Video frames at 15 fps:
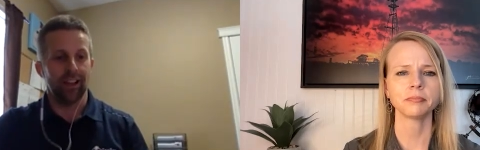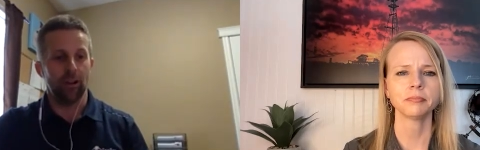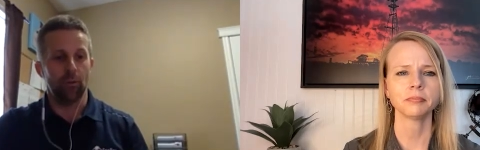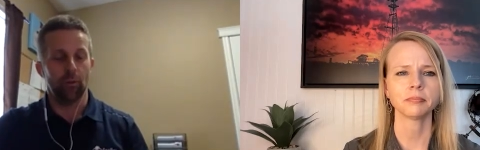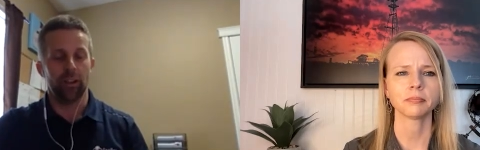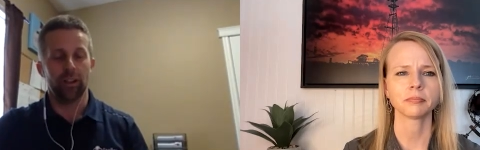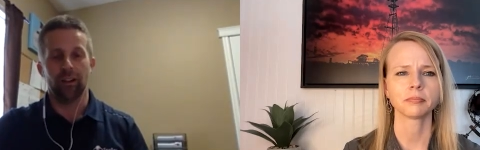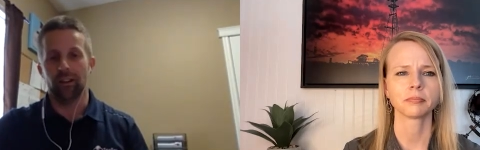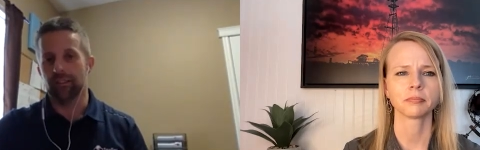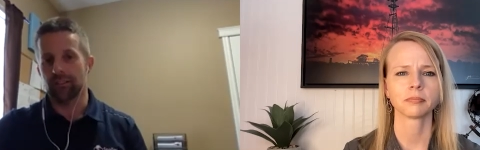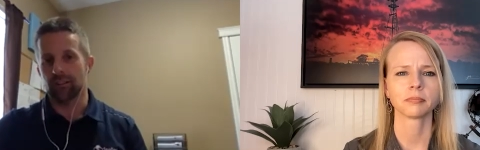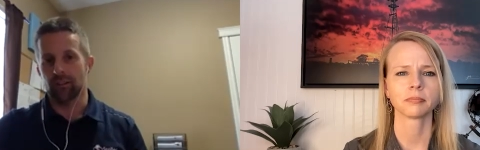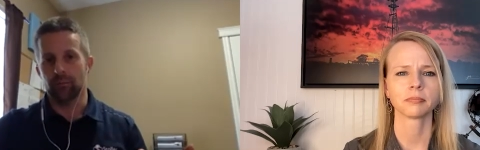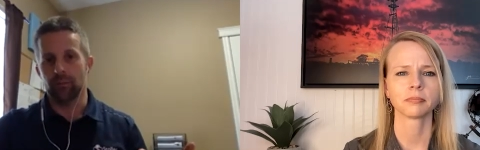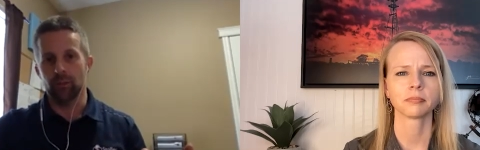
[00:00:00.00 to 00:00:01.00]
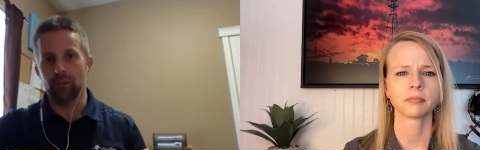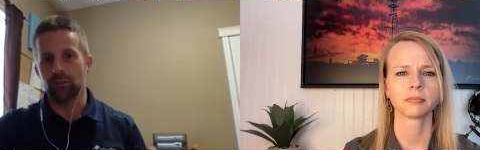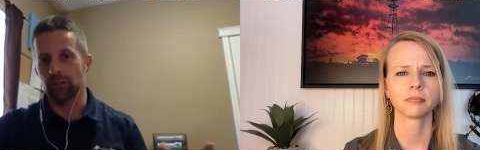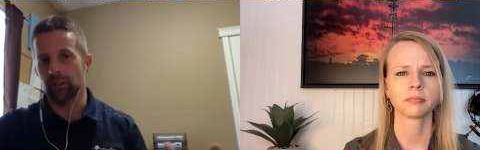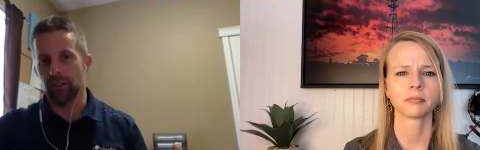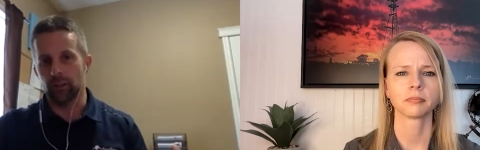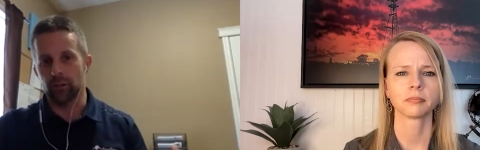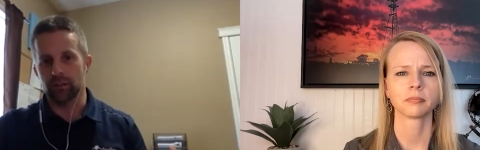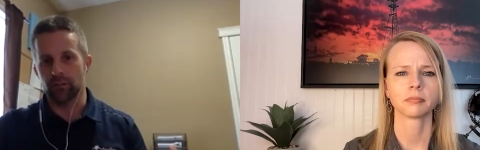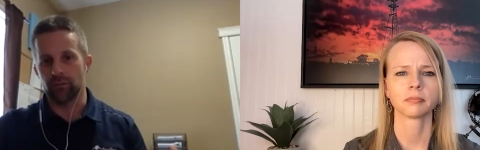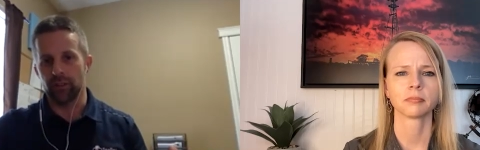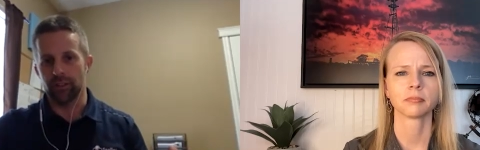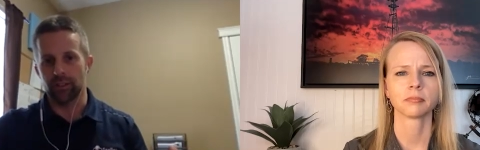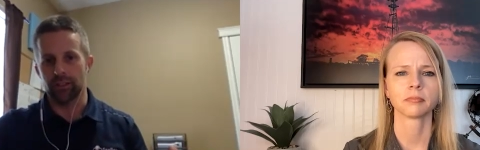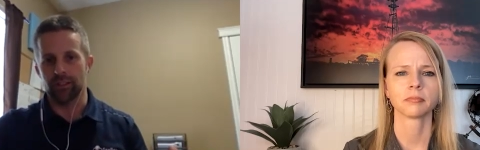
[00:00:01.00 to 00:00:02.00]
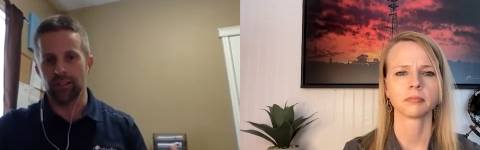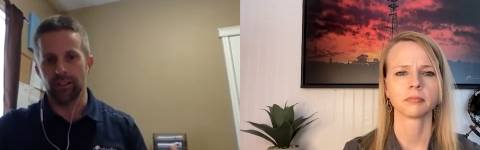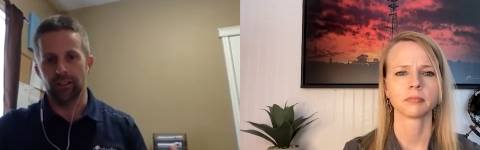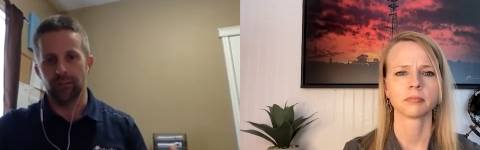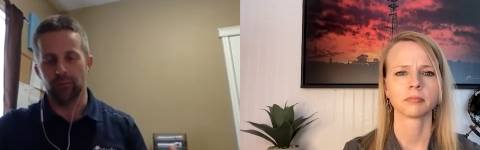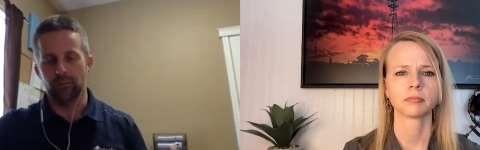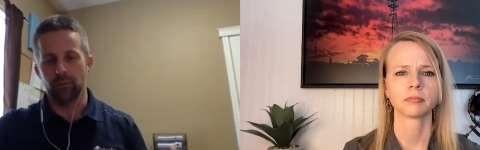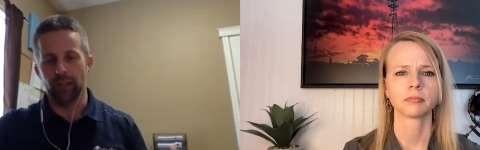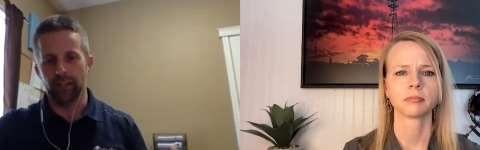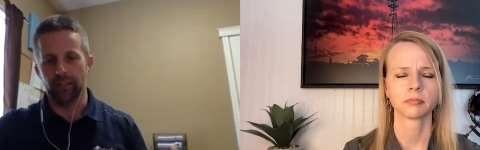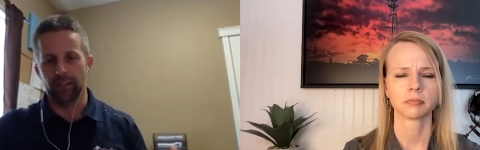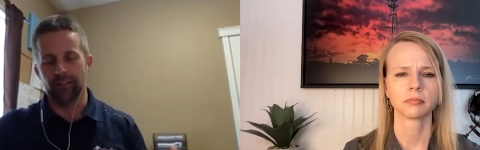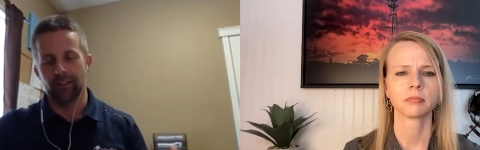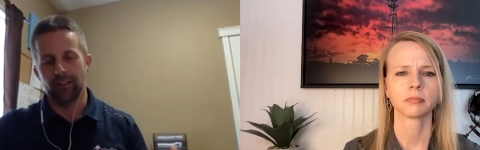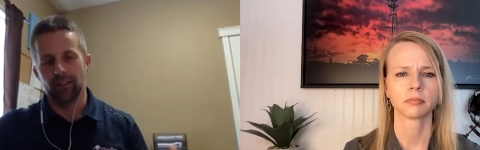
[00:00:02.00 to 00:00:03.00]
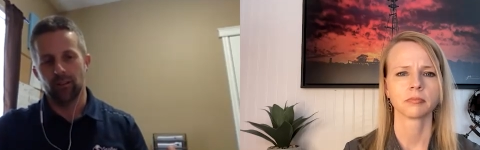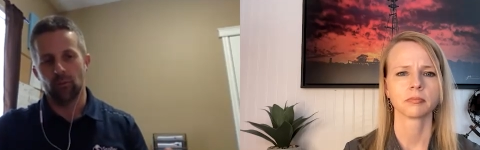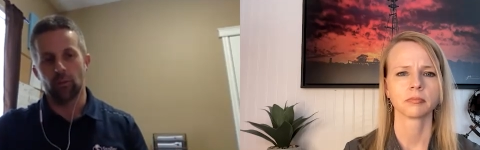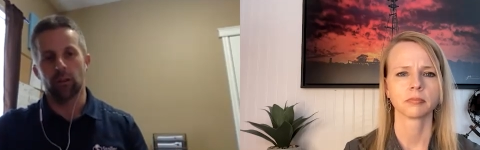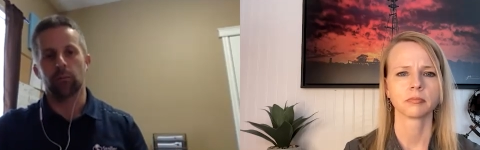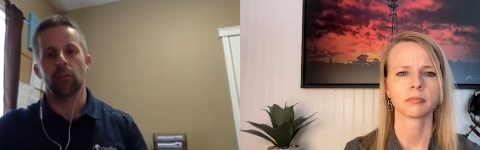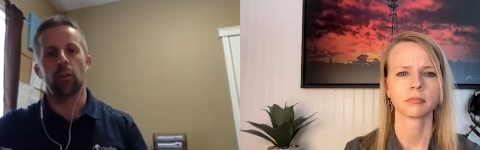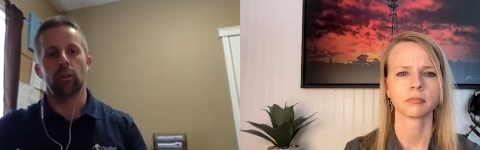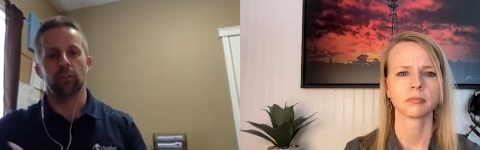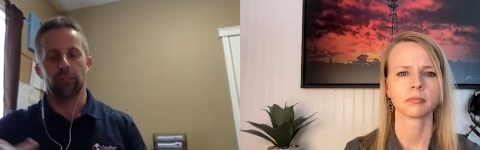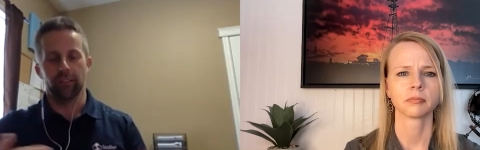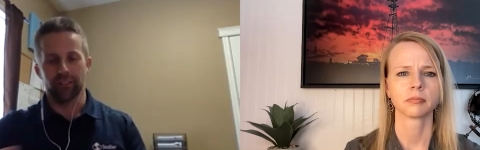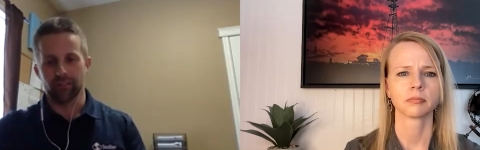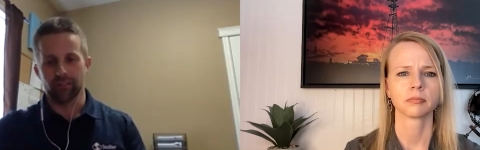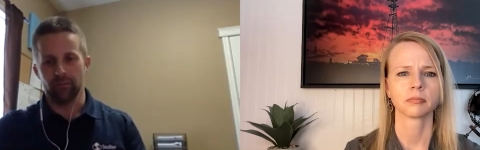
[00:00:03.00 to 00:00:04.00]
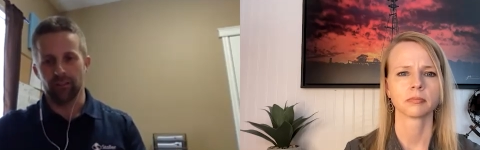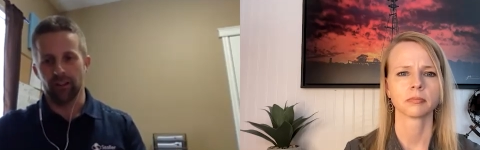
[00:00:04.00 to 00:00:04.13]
Speaker 1: We call the term nutrient use efficiency. But where I'm going with this one